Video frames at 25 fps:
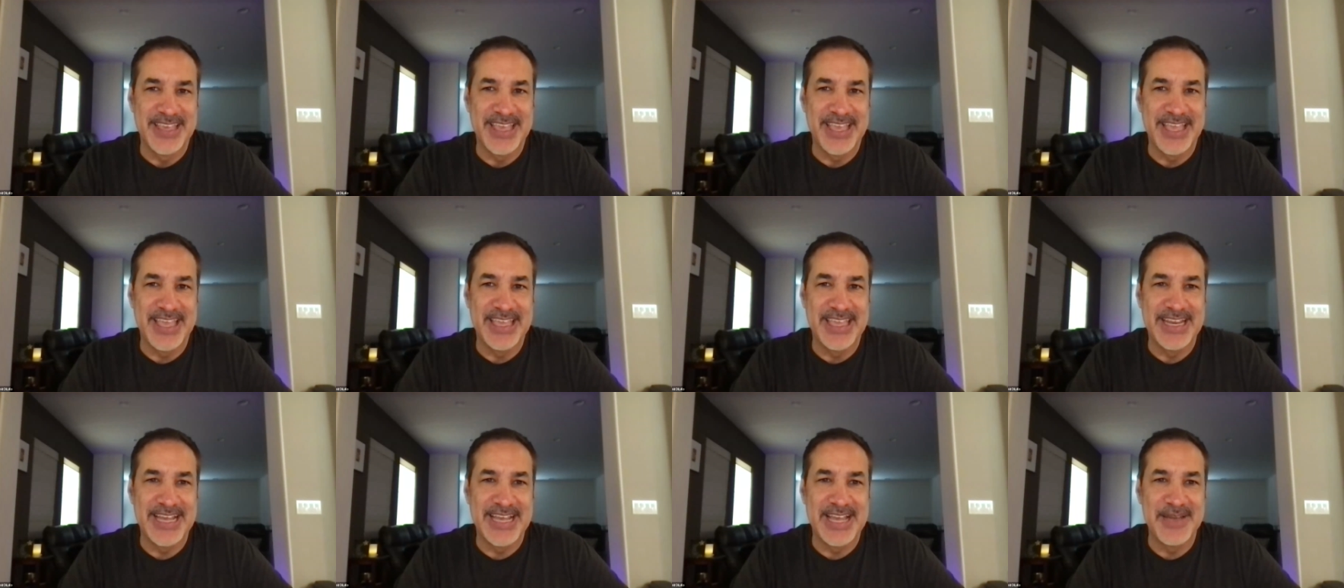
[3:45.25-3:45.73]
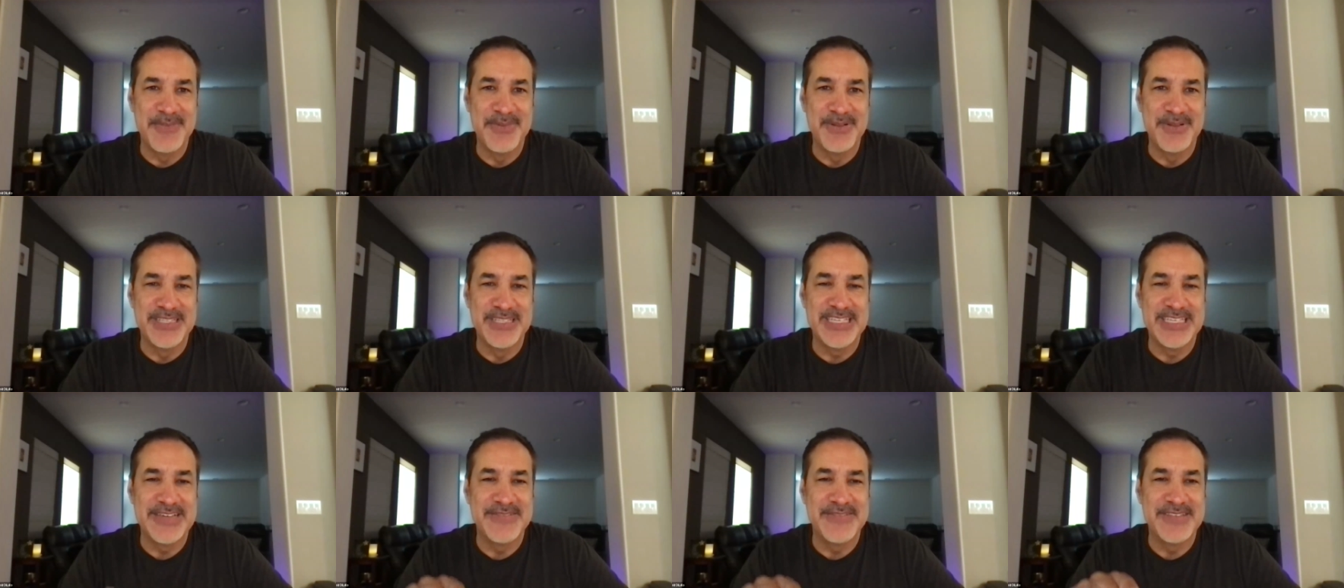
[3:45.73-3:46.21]
And I
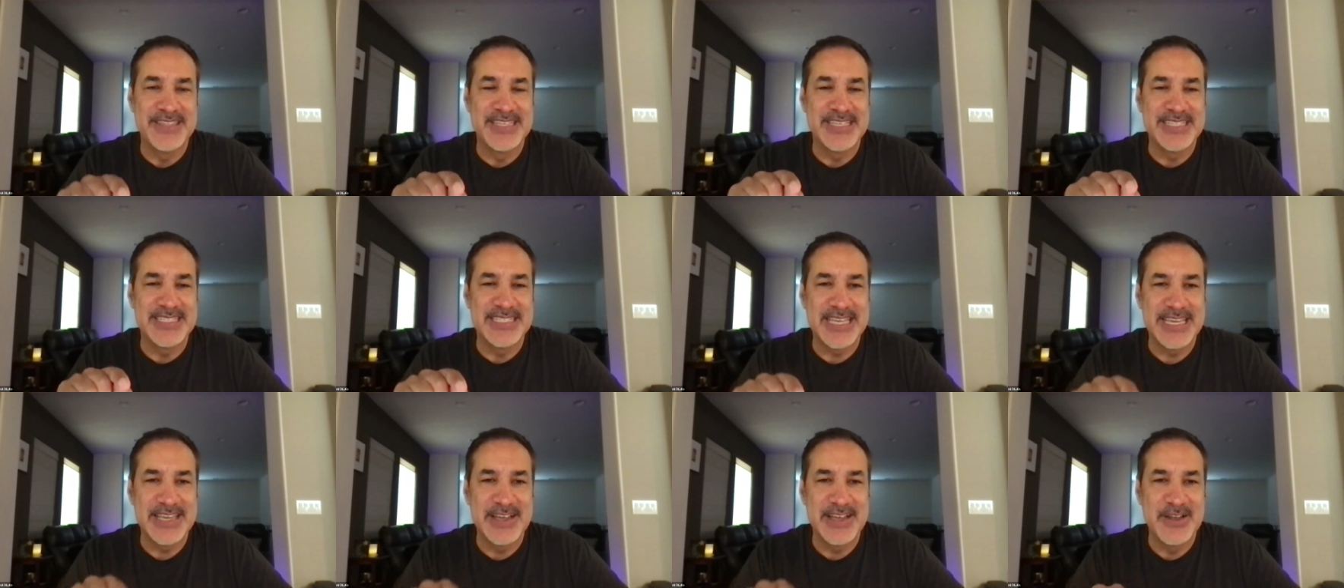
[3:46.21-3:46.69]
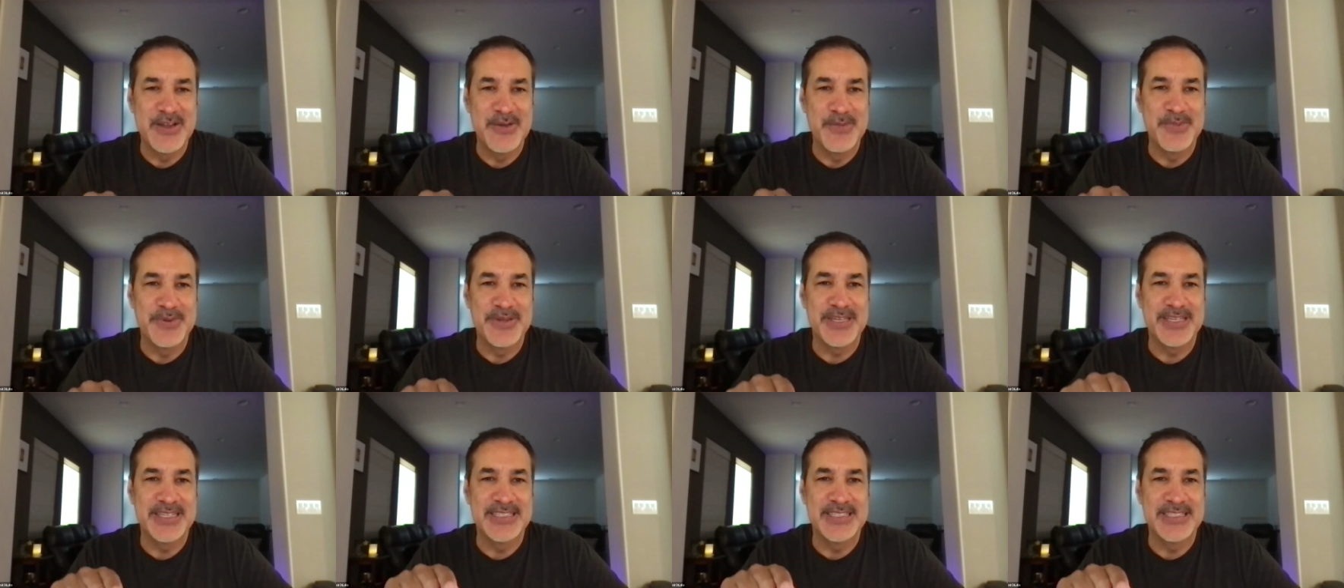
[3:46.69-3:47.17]
believe that this help
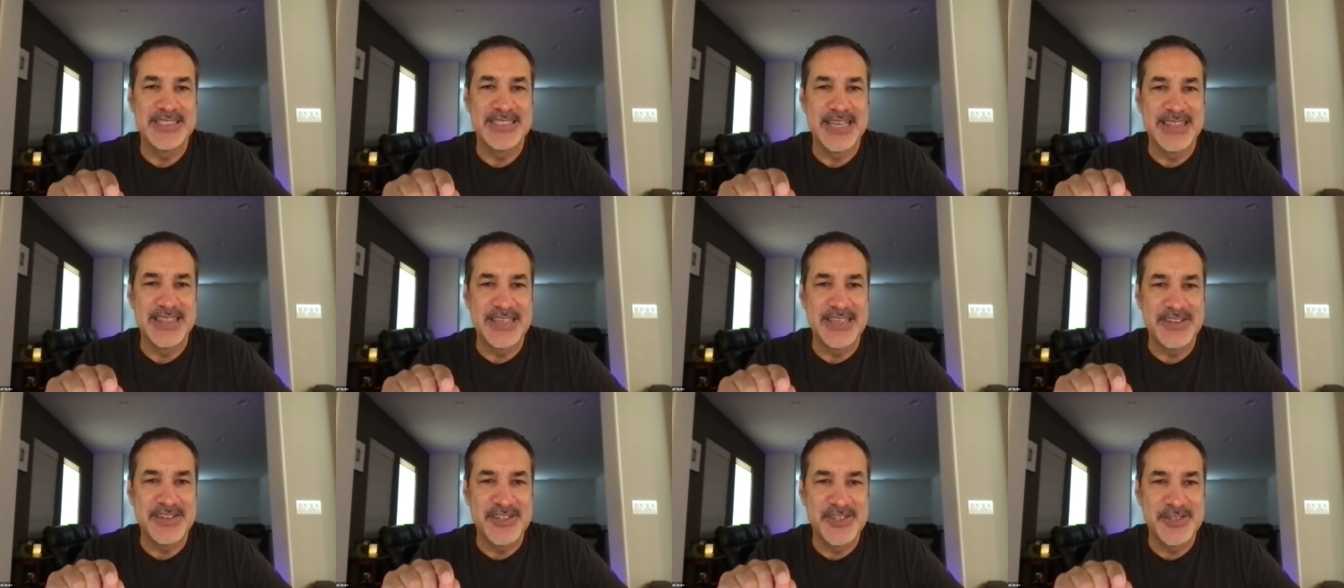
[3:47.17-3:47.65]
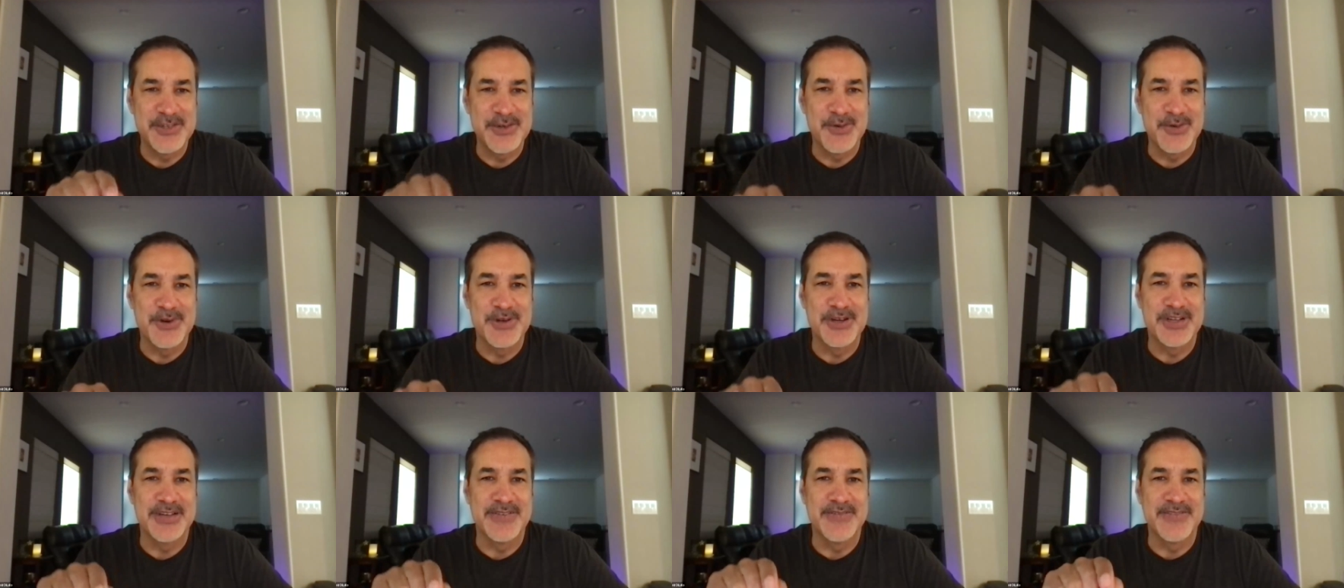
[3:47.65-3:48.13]
is nothing
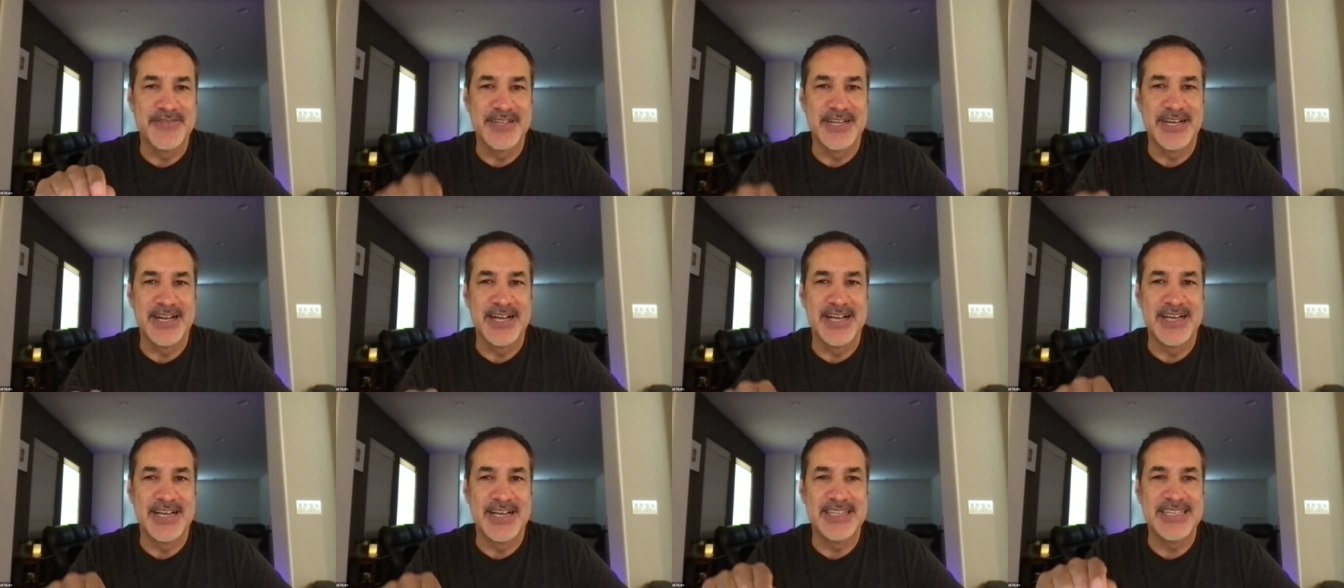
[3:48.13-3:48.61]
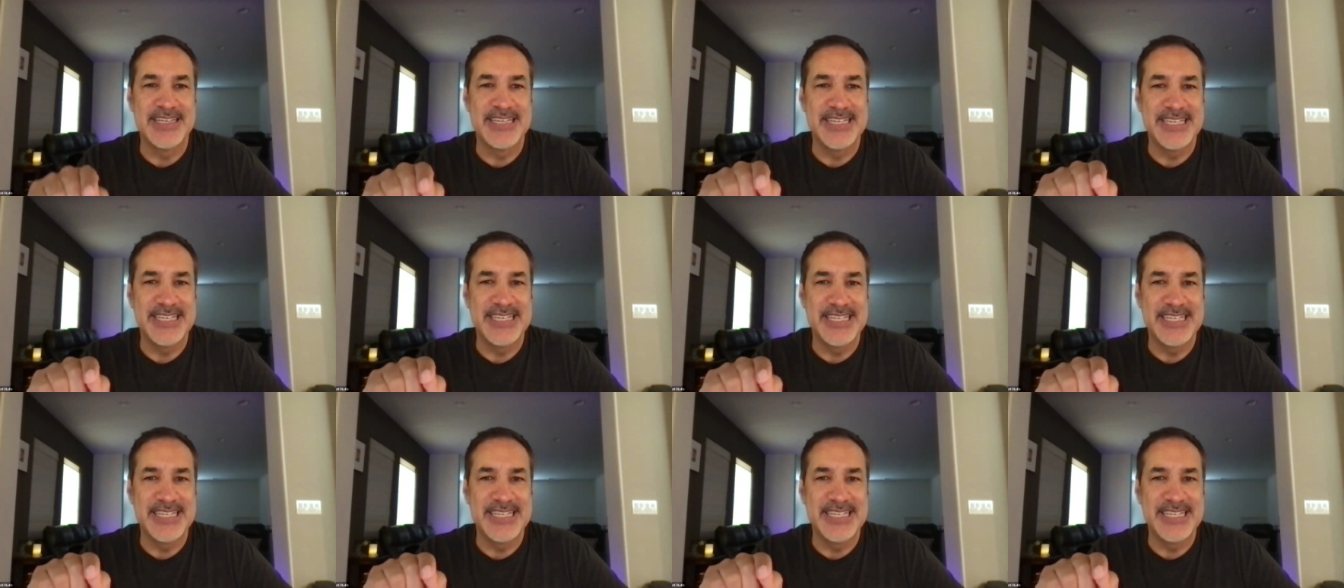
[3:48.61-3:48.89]
short of God